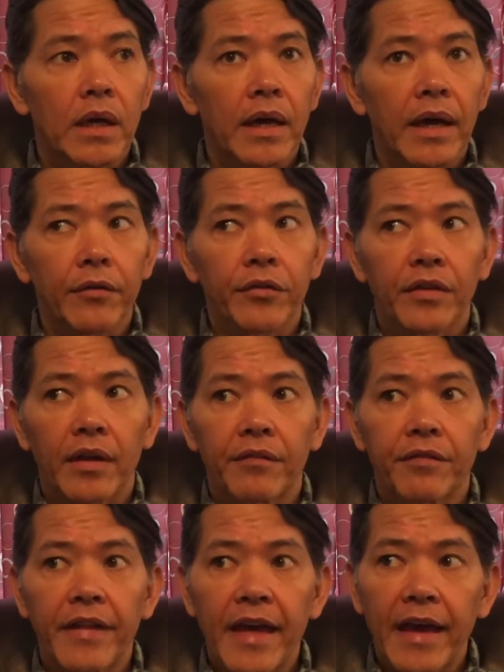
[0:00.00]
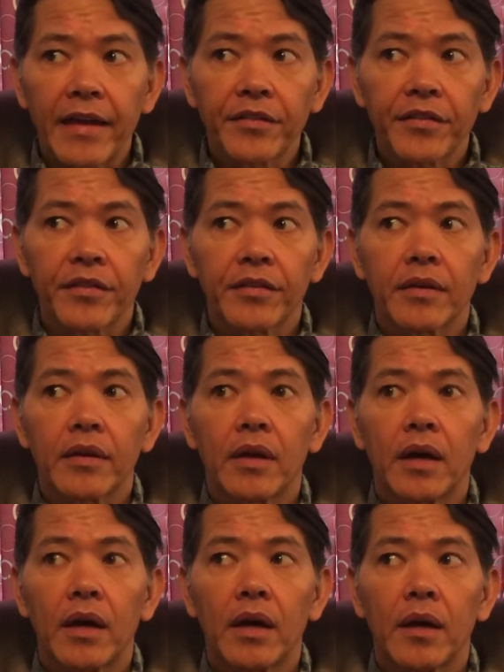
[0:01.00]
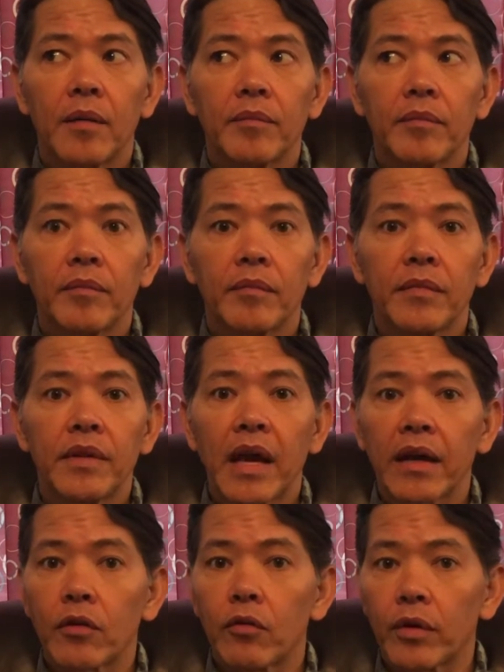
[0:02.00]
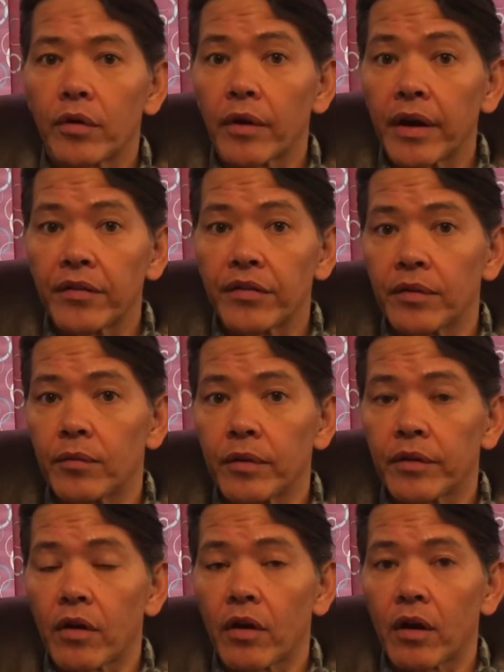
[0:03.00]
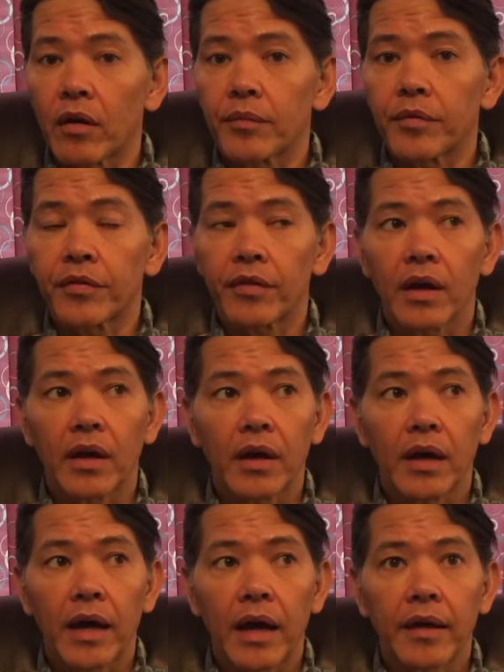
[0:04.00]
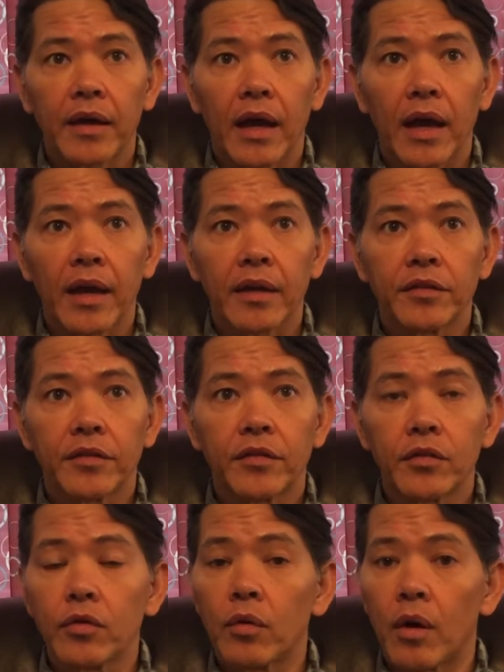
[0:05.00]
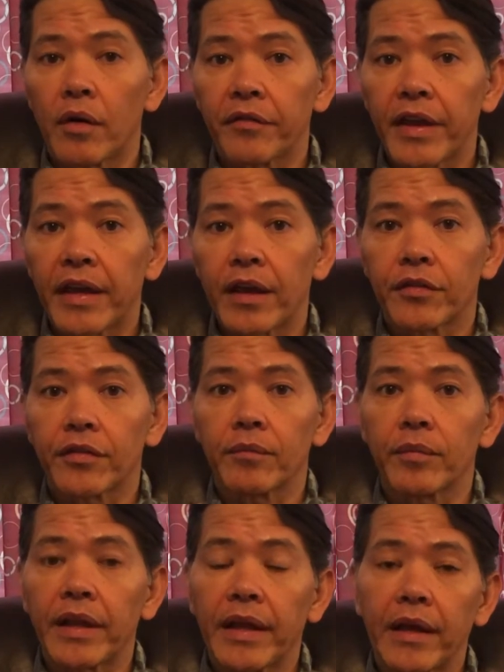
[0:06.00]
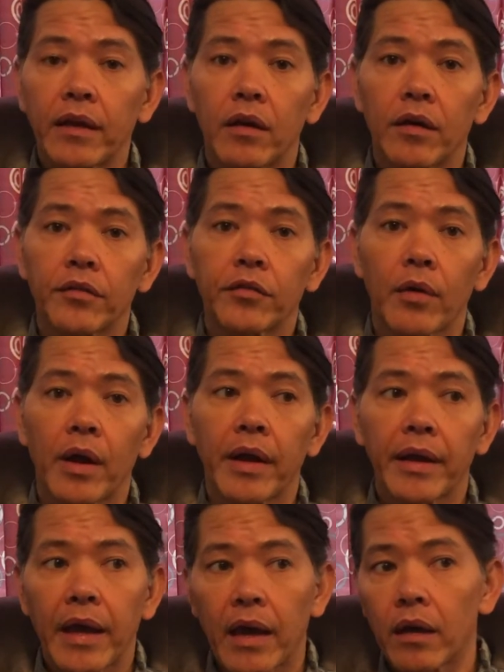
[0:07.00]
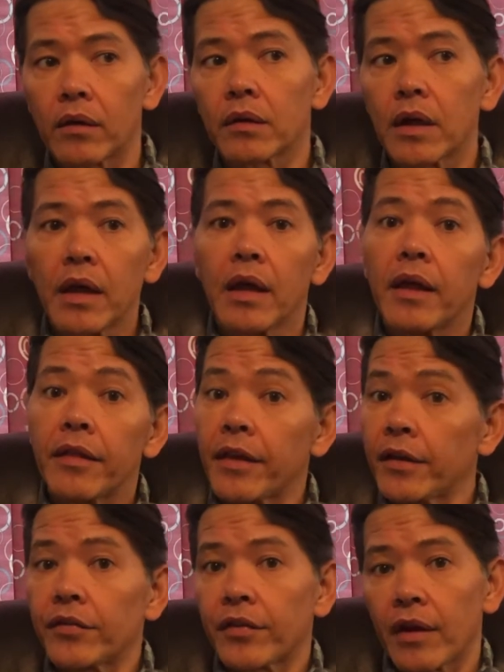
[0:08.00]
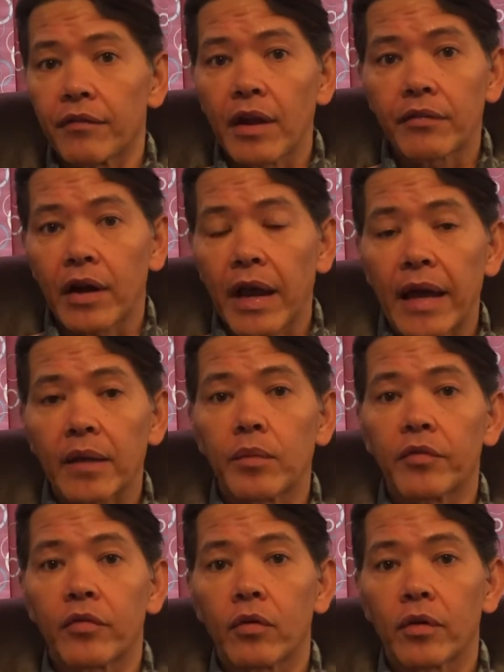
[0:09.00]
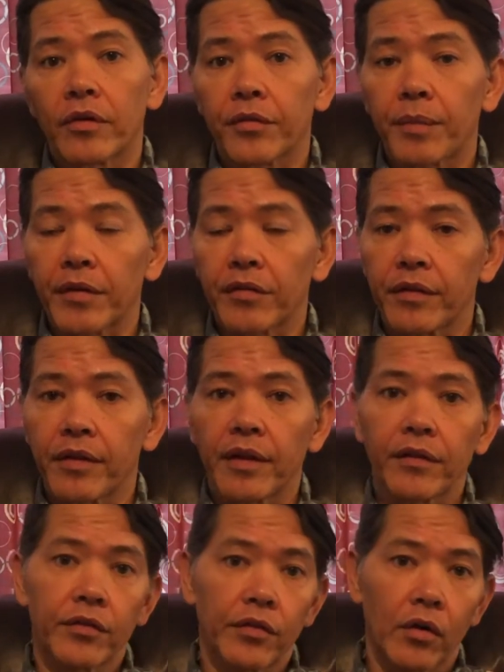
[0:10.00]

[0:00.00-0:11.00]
Outside of that, not going crazy with carbs. I do on vacation plan on trying out things that I've never had before, especially things